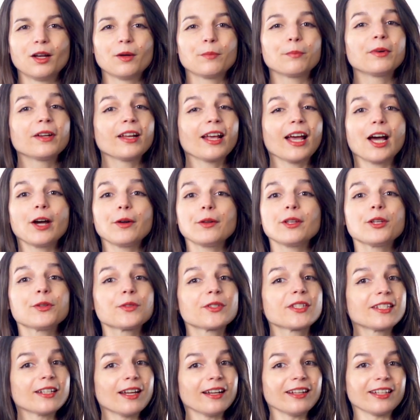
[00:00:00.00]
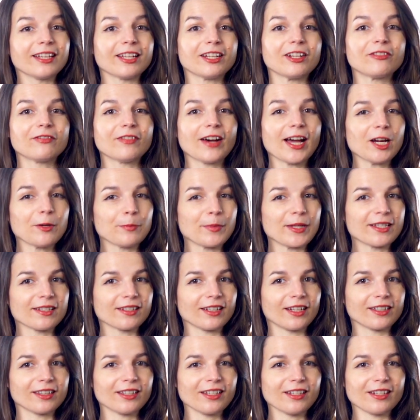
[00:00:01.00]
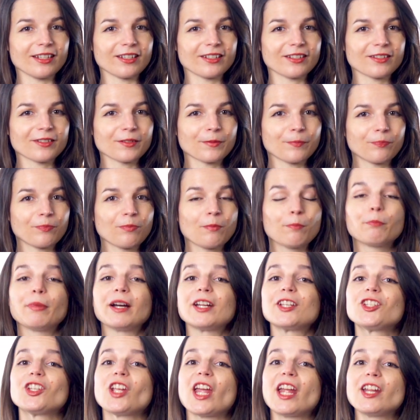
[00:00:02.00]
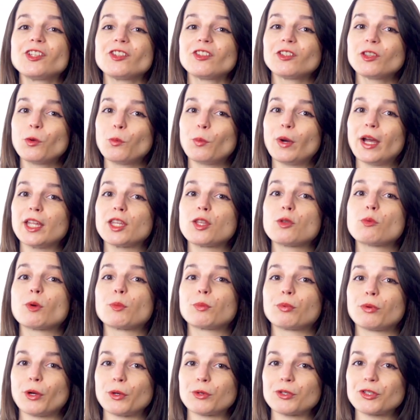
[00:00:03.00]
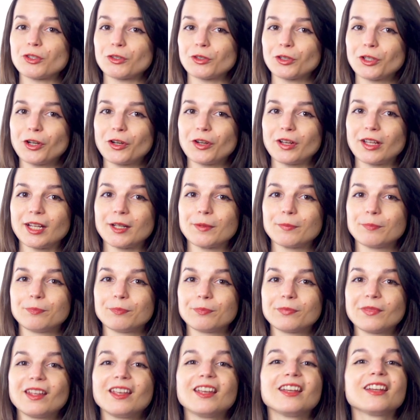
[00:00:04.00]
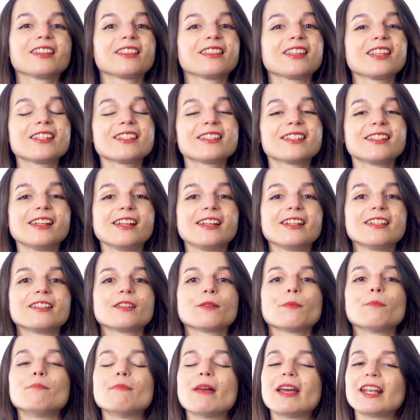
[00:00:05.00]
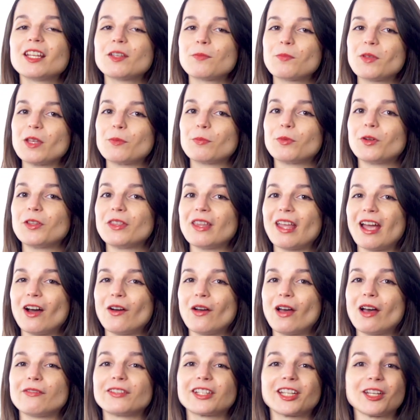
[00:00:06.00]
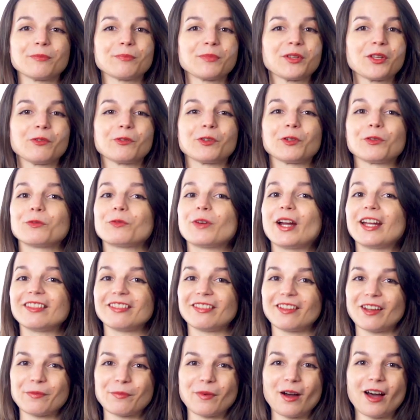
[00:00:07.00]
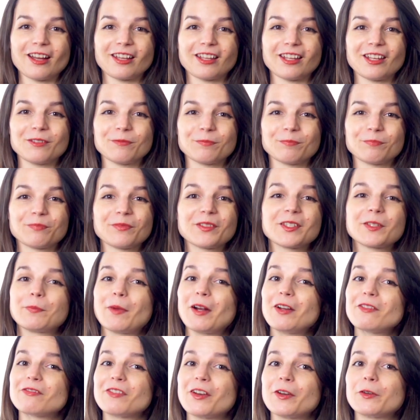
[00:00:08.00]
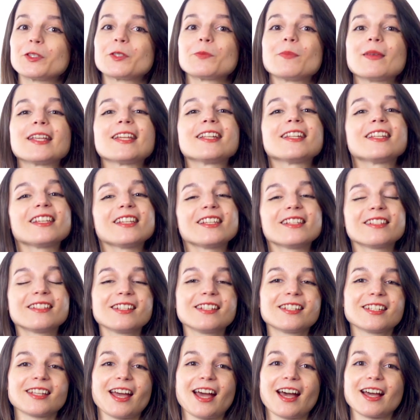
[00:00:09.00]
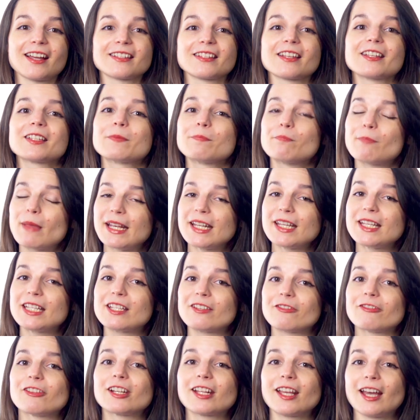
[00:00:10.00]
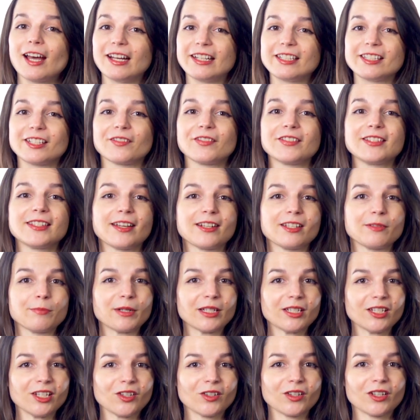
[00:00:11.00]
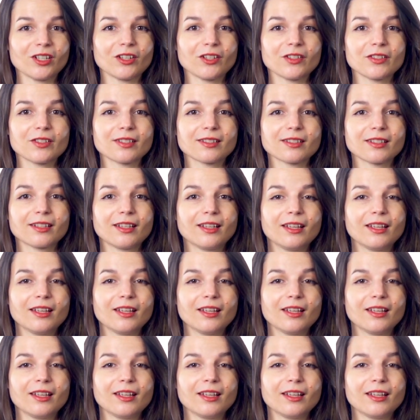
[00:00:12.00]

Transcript: But how do you study in environments like these? By changing the way you approach your learning. These days, many people now have a computer right in their pocket. Smartphones make it easy to access many different kinds of study materials.